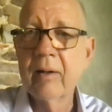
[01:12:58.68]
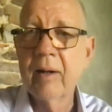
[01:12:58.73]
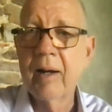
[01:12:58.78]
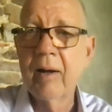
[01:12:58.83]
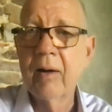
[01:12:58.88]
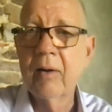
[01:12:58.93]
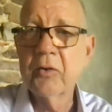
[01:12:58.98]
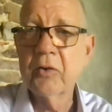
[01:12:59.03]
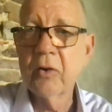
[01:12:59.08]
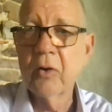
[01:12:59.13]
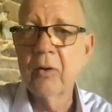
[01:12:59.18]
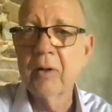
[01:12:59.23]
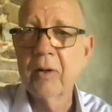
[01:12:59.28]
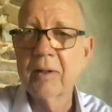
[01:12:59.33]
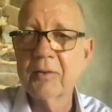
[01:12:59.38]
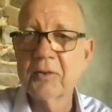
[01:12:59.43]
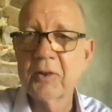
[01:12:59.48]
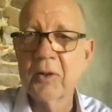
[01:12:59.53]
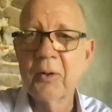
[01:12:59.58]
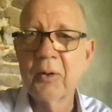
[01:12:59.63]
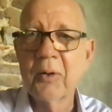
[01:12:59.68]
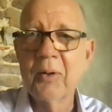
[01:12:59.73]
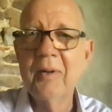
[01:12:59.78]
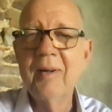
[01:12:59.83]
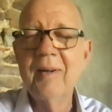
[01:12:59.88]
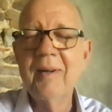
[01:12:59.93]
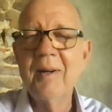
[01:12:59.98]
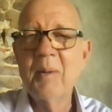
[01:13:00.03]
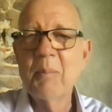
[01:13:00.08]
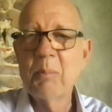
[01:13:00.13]
how it's going. So
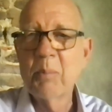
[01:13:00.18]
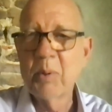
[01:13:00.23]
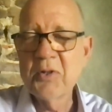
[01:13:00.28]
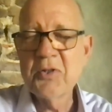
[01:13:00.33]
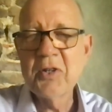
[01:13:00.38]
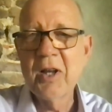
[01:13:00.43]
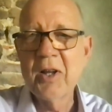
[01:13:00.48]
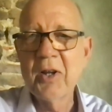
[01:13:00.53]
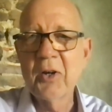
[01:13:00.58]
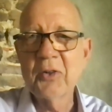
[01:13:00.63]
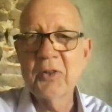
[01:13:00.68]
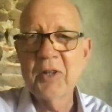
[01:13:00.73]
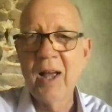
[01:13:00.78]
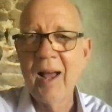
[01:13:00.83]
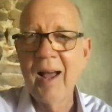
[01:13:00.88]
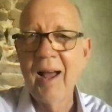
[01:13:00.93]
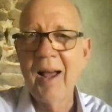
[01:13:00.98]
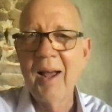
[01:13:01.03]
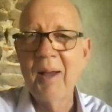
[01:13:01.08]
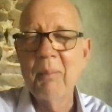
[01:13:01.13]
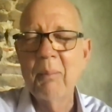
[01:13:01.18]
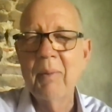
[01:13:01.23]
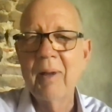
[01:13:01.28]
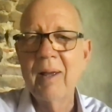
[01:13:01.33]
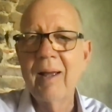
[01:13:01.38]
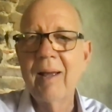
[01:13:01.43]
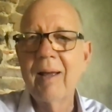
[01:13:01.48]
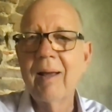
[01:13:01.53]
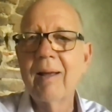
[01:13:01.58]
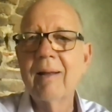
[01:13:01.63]
appreciate your time
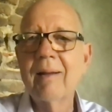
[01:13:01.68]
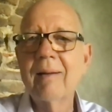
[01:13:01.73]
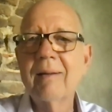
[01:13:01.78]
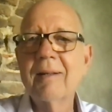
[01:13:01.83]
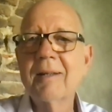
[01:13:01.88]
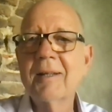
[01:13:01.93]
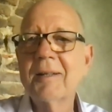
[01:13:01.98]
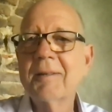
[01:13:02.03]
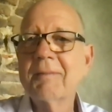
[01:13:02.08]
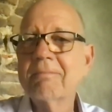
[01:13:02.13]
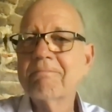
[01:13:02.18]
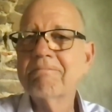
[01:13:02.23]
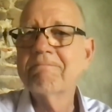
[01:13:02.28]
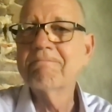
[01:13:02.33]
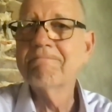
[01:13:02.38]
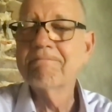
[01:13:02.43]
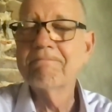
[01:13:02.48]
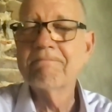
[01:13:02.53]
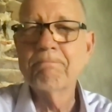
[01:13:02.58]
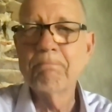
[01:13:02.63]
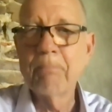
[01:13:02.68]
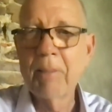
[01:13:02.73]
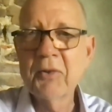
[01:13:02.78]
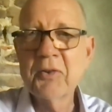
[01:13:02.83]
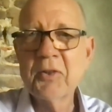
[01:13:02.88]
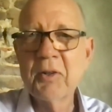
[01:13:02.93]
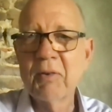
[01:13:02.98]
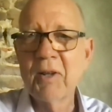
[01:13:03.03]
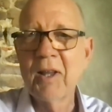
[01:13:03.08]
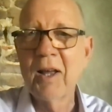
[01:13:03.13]
and
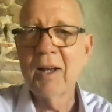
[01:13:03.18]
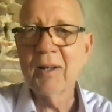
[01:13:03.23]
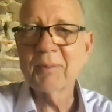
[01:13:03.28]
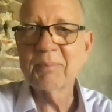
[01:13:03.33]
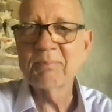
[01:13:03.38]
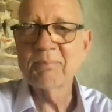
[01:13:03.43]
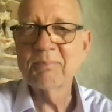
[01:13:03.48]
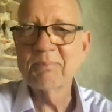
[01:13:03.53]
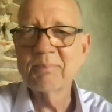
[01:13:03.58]
best of luck.